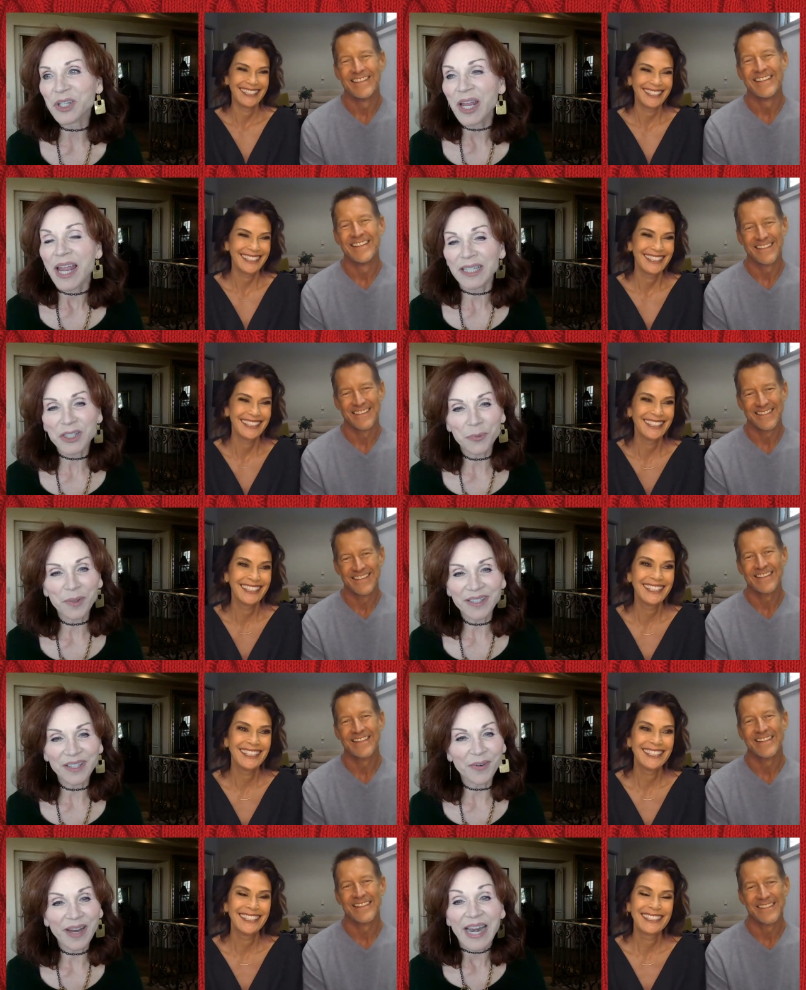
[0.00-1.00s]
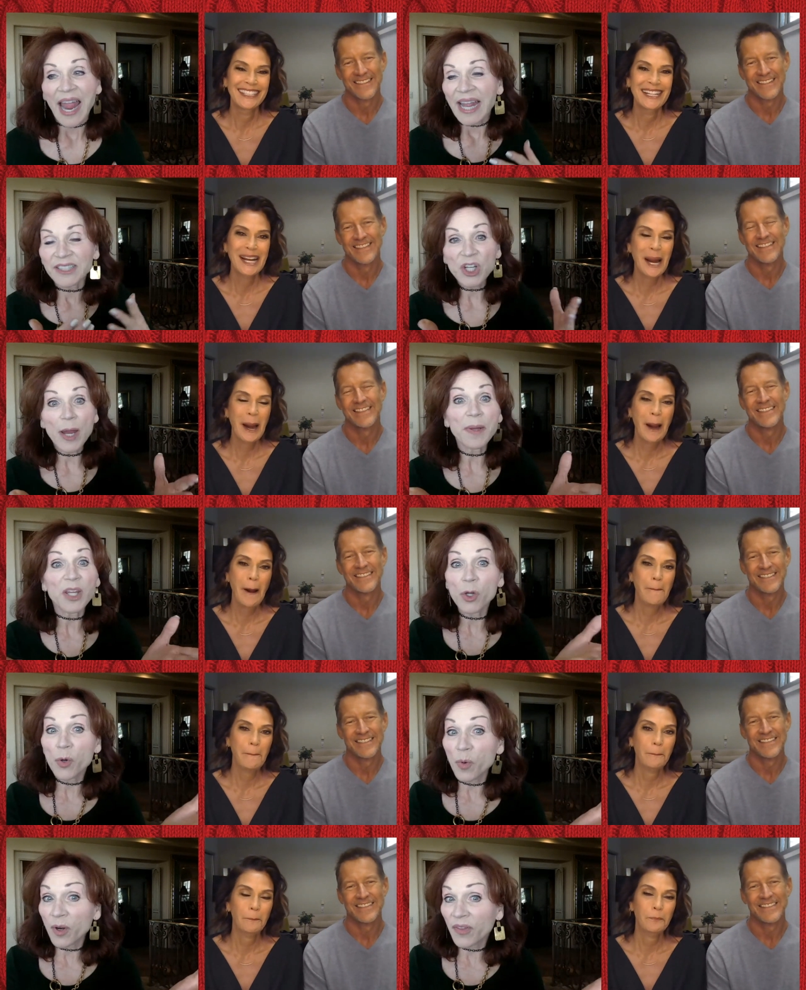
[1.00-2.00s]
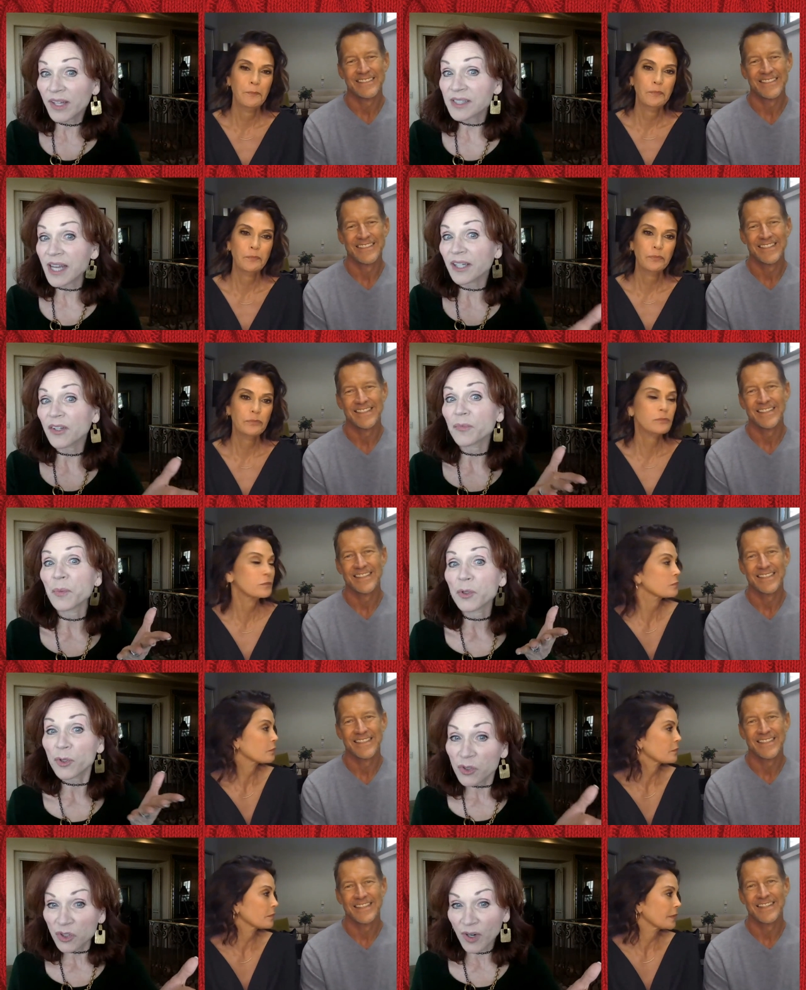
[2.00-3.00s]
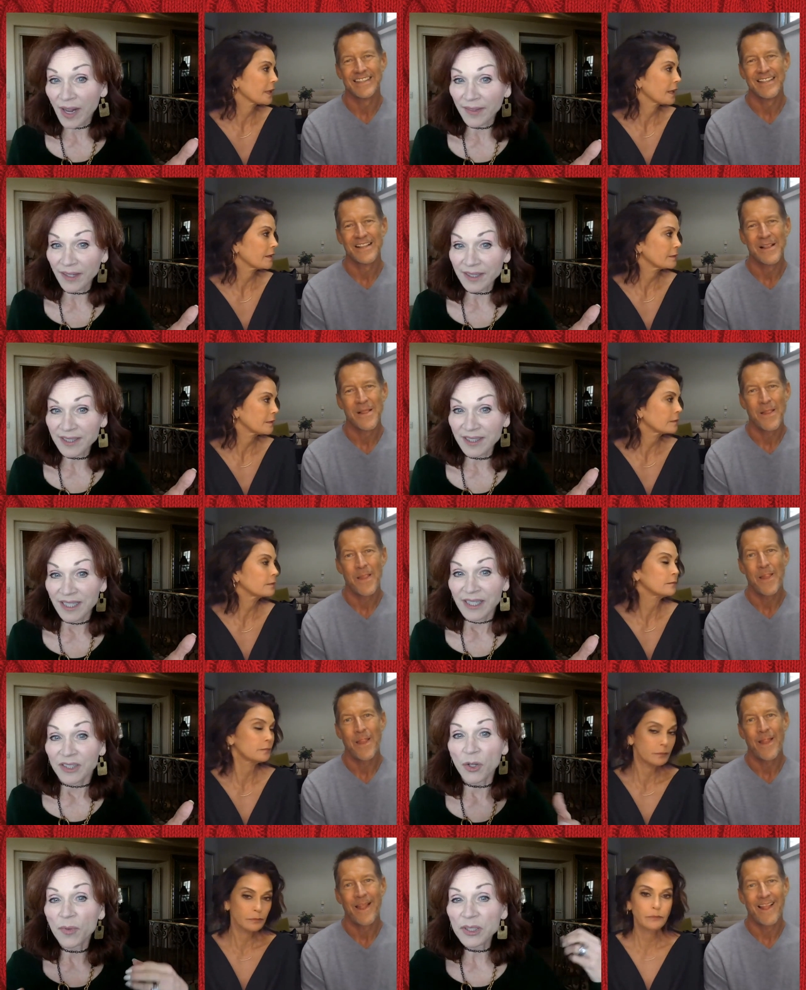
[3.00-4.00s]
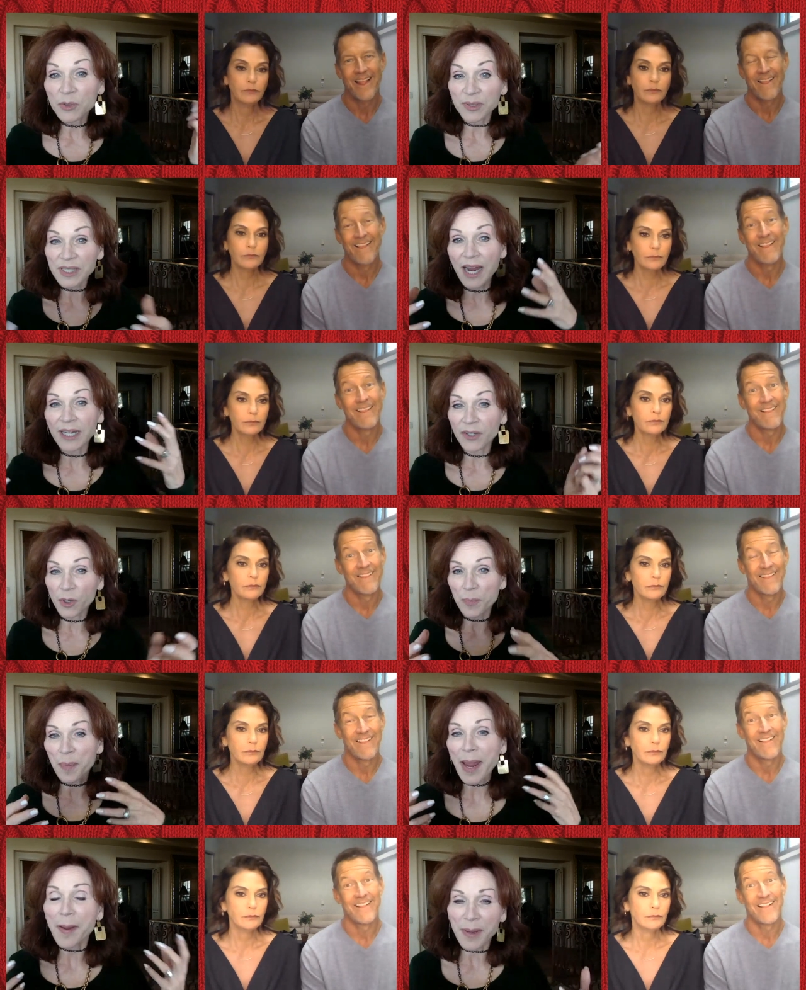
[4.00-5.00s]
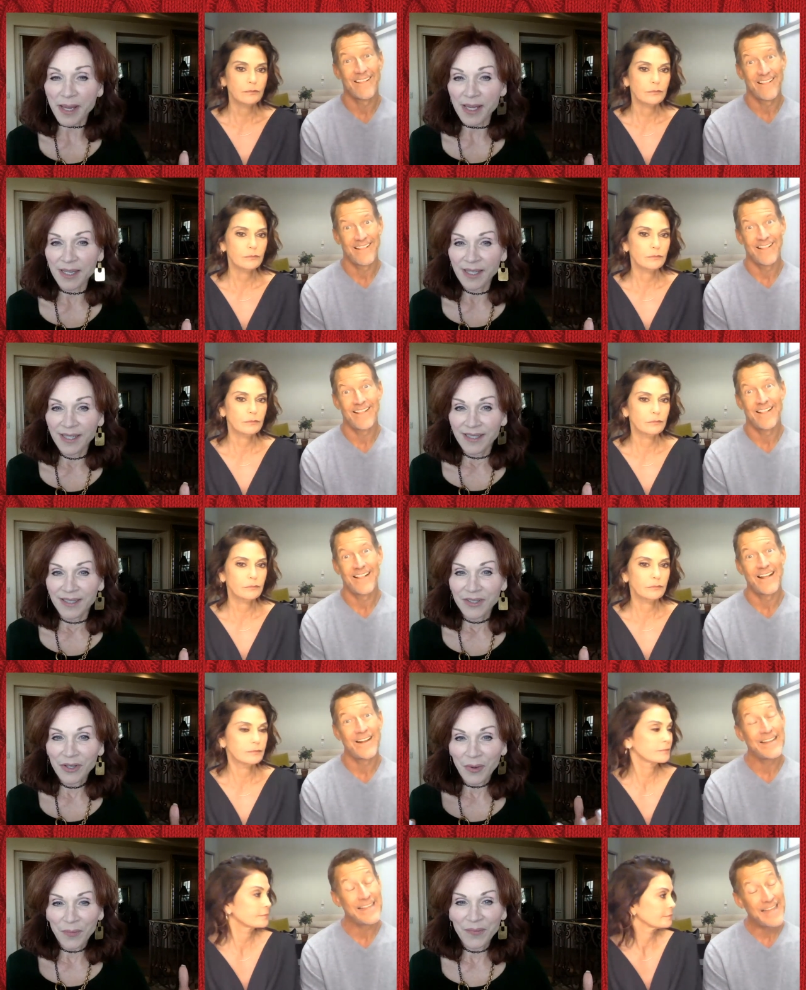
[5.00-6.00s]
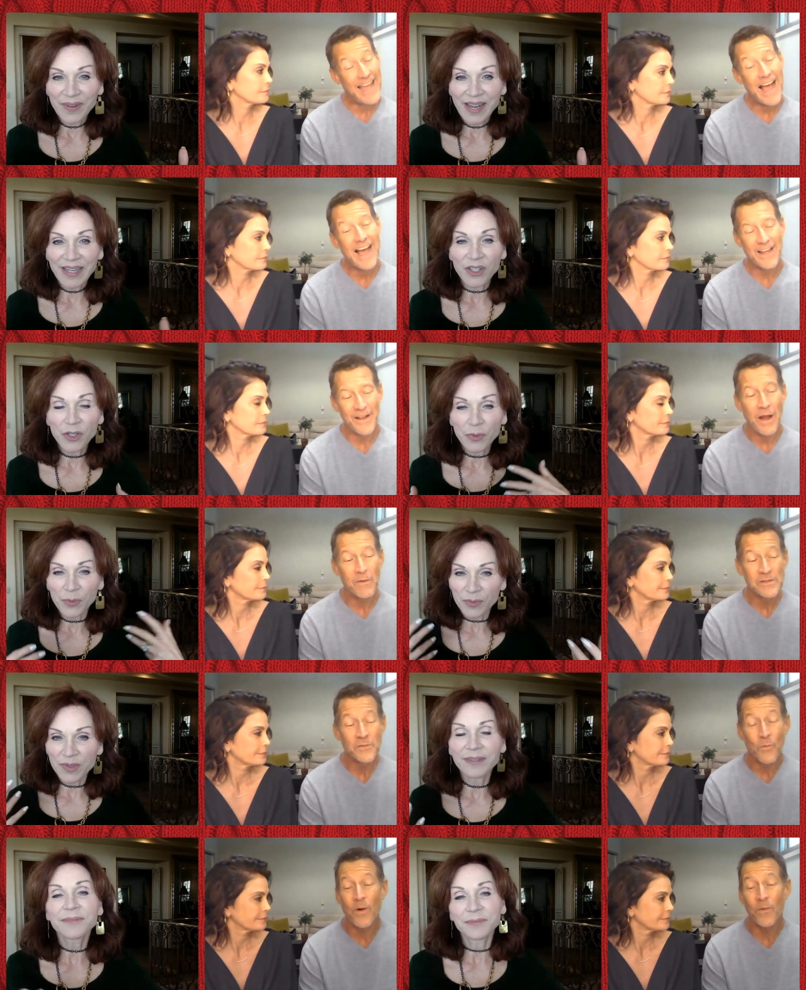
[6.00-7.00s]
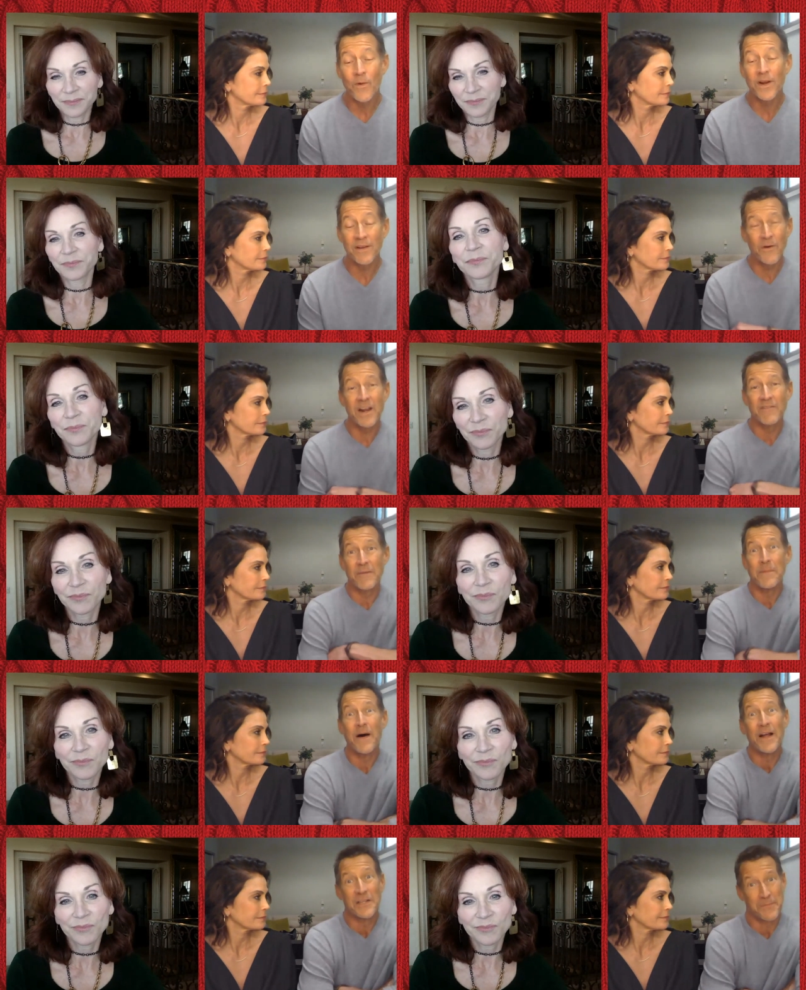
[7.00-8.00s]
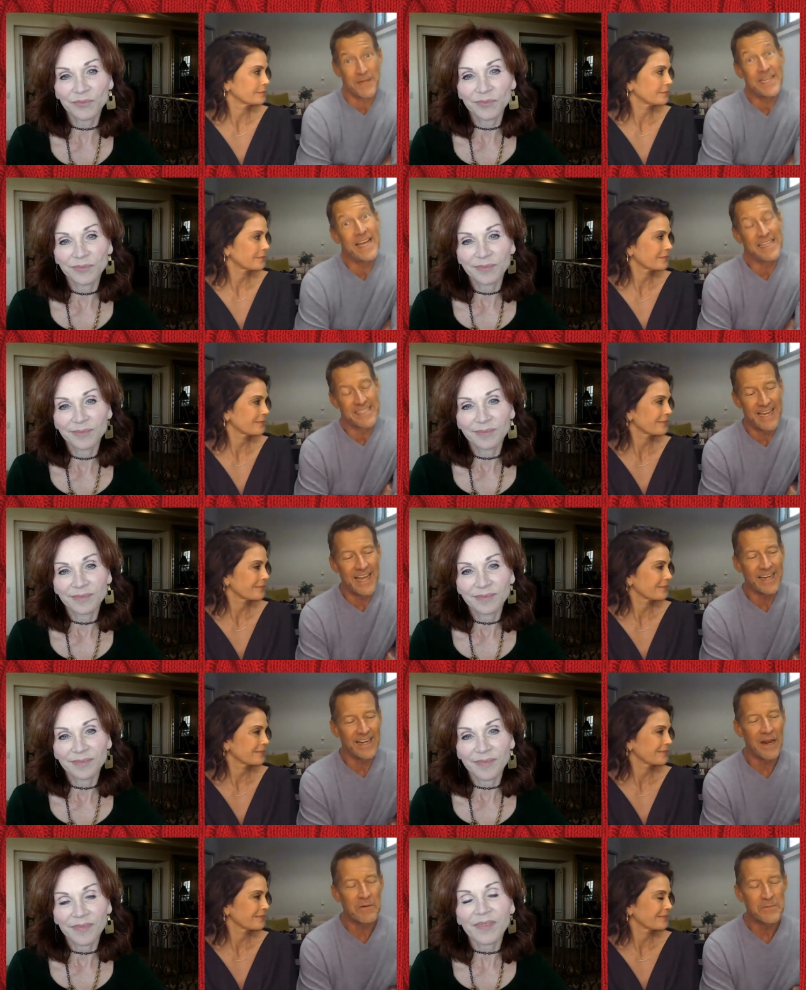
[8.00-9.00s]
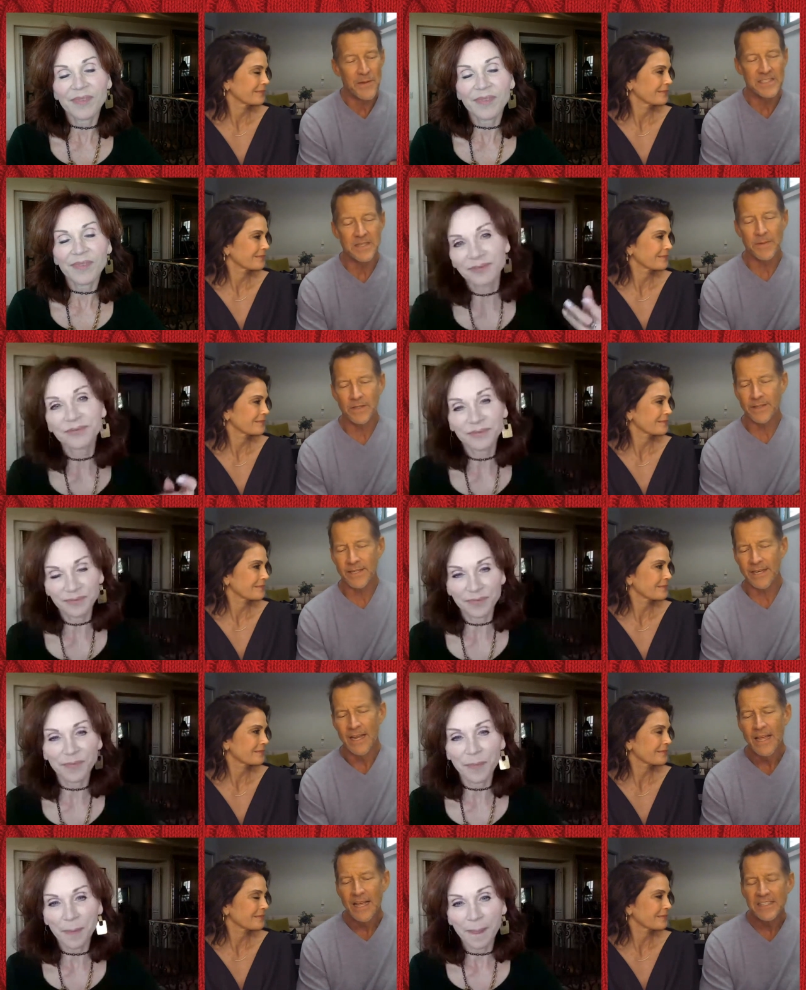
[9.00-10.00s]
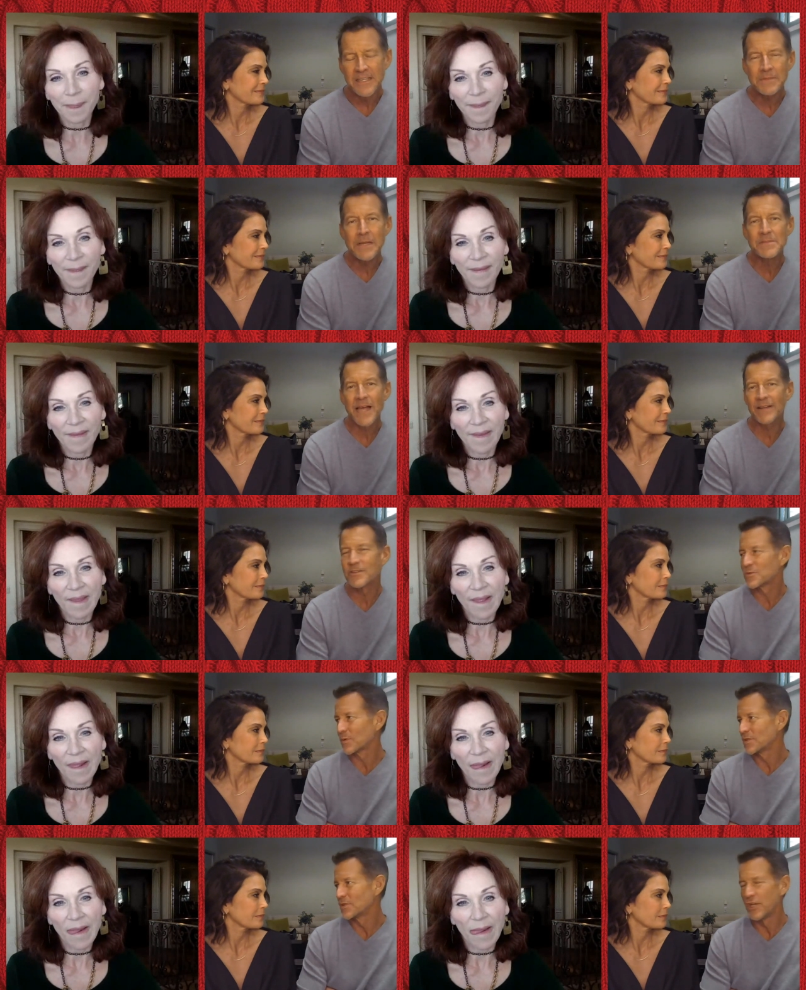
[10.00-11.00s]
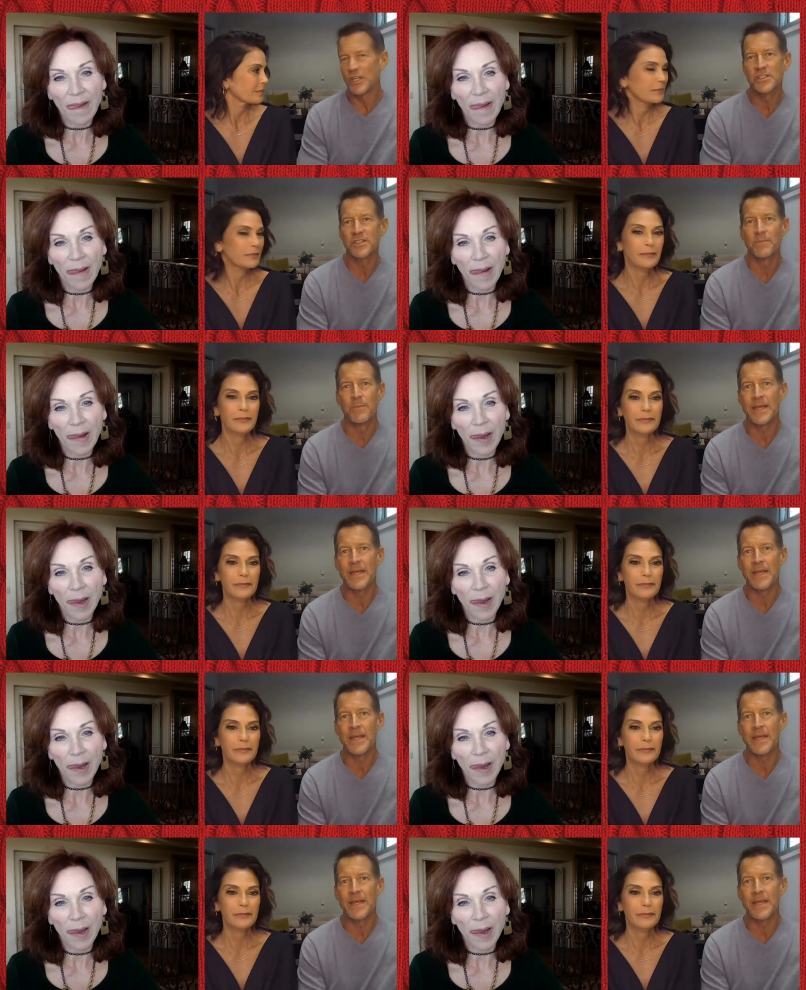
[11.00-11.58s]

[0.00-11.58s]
Speaker 1: no, it's it's really great. And Jamie, you were the executive producer on this, so this was kind of your baby.
Speaker 2: You know, yeah, and, one, one of a bunch, but yes, I had a lot of responsibility, yeah. and sometimes actors will just